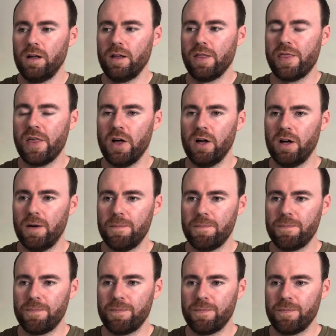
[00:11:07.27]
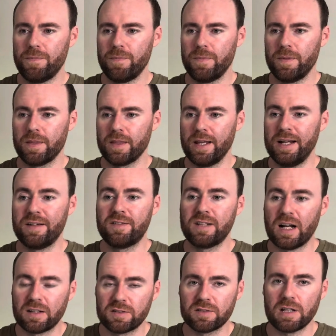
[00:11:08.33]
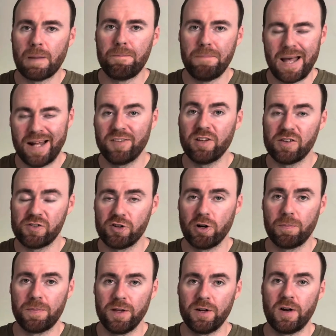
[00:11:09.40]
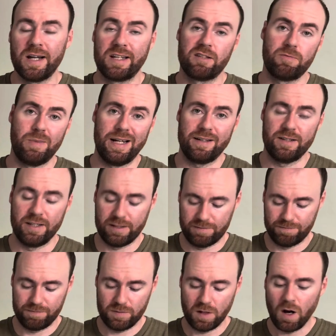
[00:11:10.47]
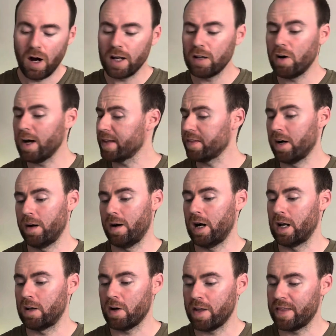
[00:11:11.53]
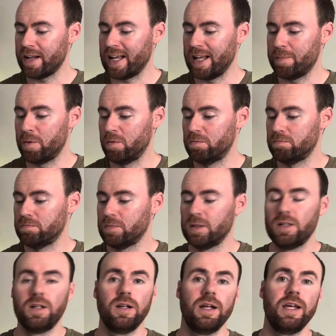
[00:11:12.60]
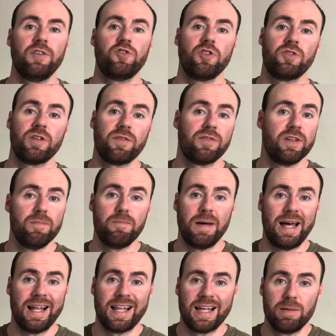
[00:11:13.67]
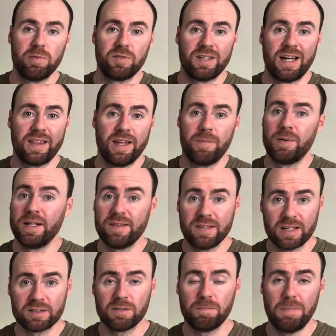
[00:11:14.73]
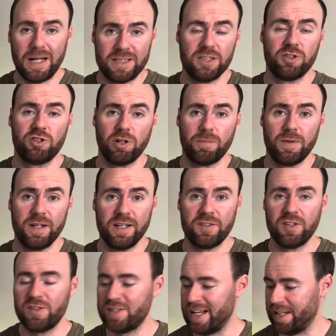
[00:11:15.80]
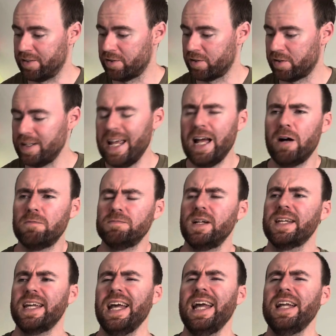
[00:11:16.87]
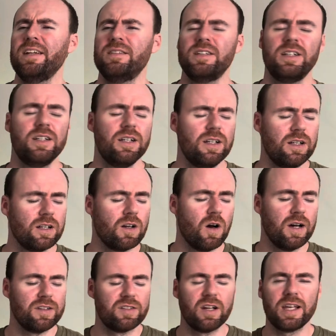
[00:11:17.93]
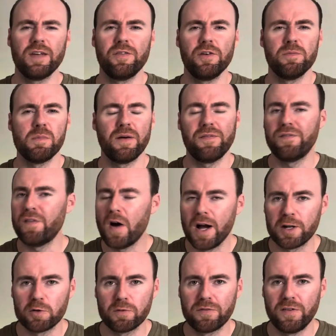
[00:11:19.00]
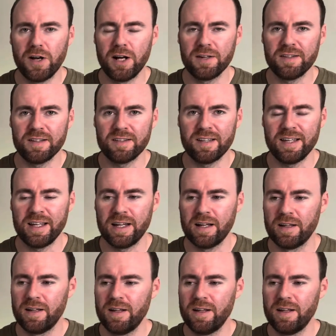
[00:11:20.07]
that it does a better job than I expected. I like the label. It's just I've seen better labels out there, but it does a better job than it suggests. Now, again, guys, I'll give you my final verdict here.